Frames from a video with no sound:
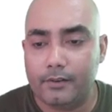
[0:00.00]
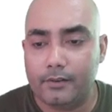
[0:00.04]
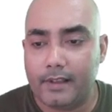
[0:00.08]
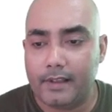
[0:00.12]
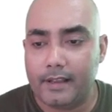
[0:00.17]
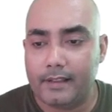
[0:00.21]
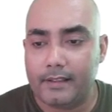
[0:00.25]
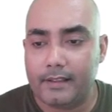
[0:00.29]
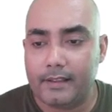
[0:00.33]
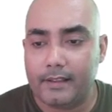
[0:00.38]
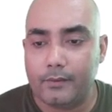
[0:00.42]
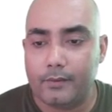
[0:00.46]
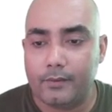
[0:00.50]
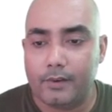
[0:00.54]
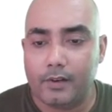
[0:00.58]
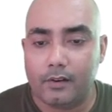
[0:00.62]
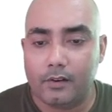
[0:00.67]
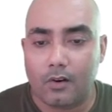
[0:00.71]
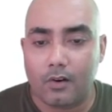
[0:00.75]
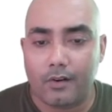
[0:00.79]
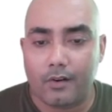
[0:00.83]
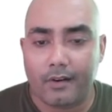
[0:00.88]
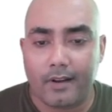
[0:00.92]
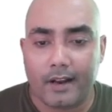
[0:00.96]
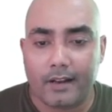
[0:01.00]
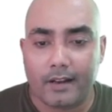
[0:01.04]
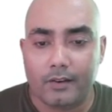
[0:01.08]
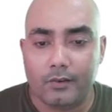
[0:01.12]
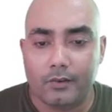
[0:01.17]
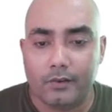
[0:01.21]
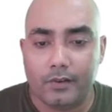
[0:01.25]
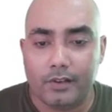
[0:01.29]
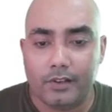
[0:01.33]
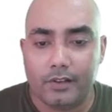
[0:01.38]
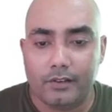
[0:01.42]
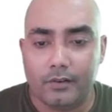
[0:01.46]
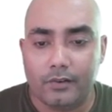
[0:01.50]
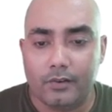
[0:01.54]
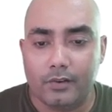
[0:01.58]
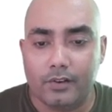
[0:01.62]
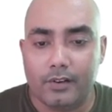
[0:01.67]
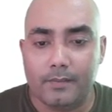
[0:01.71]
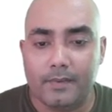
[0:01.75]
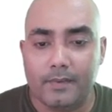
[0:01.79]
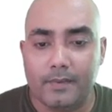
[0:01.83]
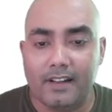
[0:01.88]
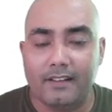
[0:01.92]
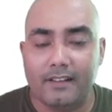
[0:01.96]
then they will contact you in your
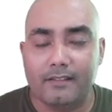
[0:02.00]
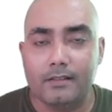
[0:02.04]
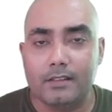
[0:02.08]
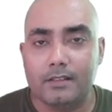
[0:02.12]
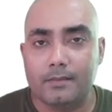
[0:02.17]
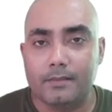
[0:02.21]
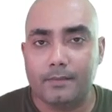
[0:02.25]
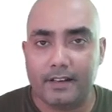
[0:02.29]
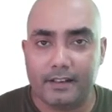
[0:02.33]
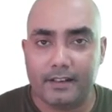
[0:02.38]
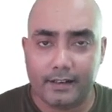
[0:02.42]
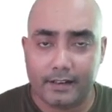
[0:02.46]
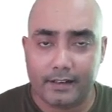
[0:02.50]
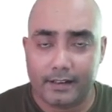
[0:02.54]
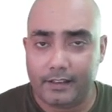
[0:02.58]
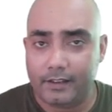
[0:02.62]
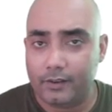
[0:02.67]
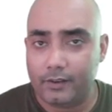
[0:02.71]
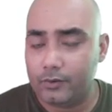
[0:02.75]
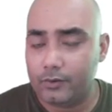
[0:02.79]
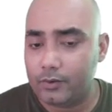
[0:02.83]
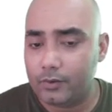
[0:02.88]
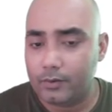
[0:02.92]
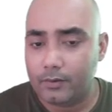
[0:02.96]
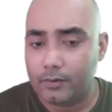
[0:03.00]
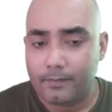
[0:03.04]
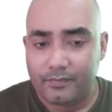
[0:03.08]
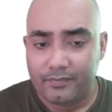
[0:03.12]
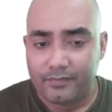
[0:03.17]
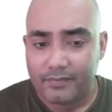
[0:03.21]
email address by telling you to